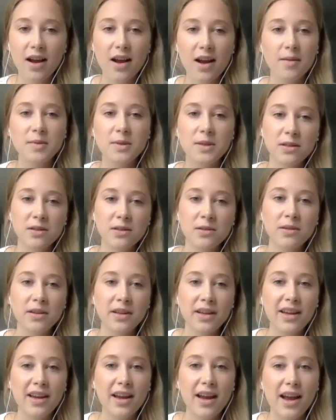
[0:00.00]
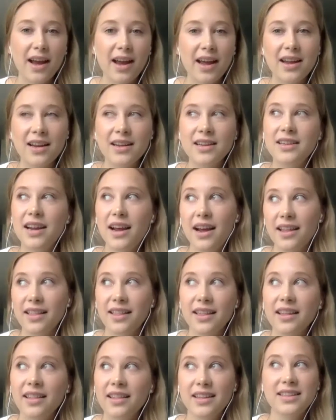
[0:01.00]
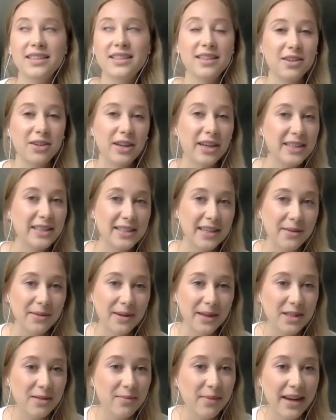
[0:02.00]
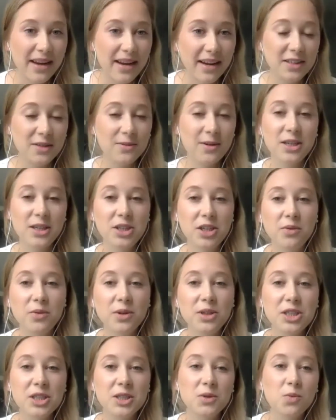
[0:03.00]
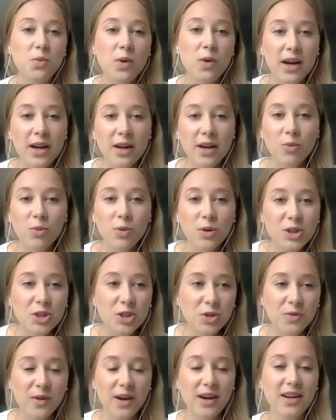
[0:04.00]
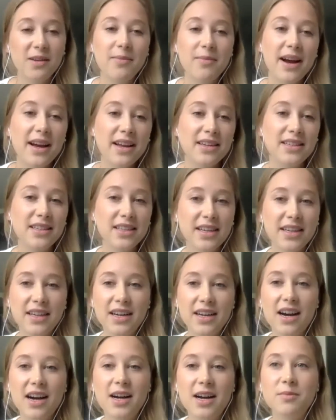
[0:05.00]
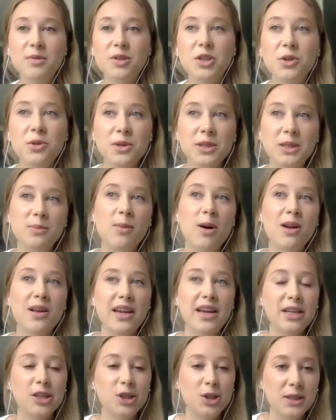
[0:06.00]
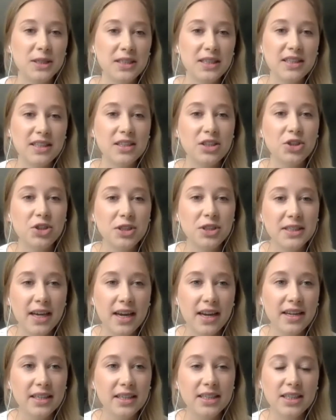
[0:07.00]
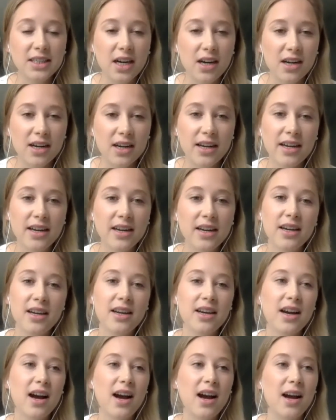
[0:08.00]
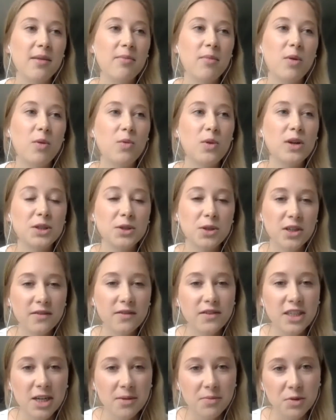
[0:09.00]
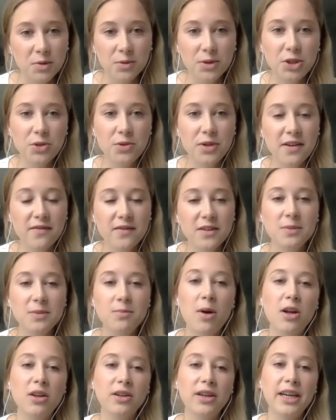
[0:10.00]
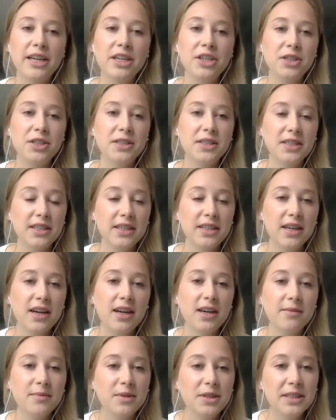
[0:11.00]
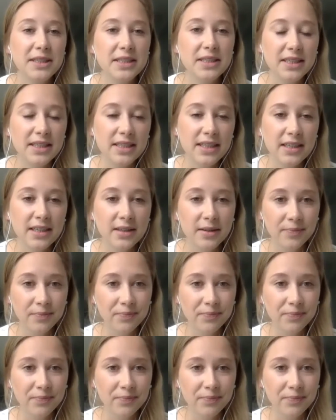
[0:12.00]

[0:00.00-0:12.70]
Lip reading: absolutely. And I think that's a great segue into my next question, which is what would you recommend to a small agency that's just getting started? What sort of tips would you give a smaller agency to succeed?